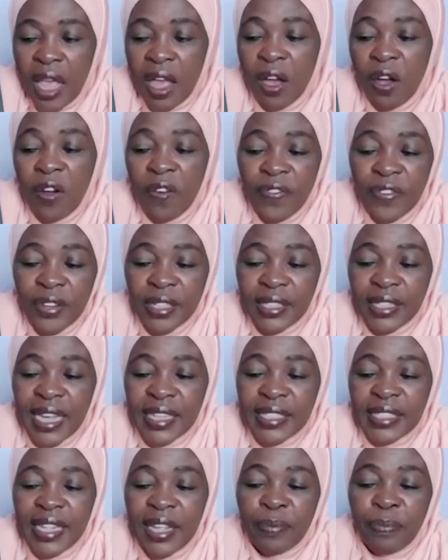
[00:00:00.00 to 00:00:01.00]
Often
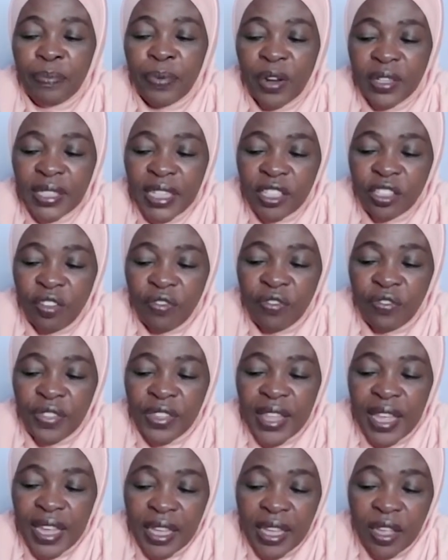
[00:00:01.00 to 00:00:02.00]
just the process of
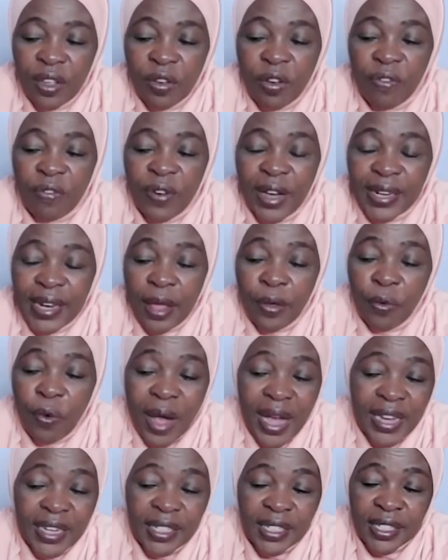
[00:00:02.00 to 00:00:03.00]
thinking of what I
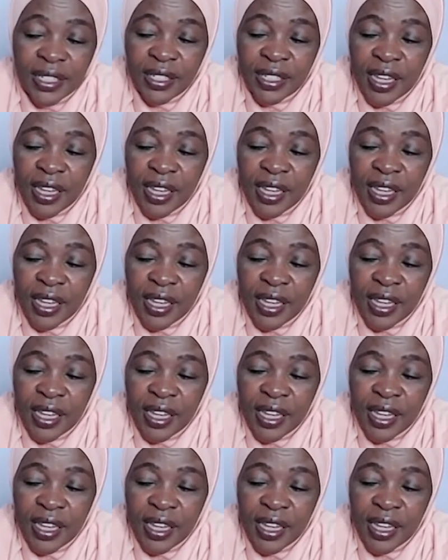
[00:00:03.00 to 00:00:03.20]
want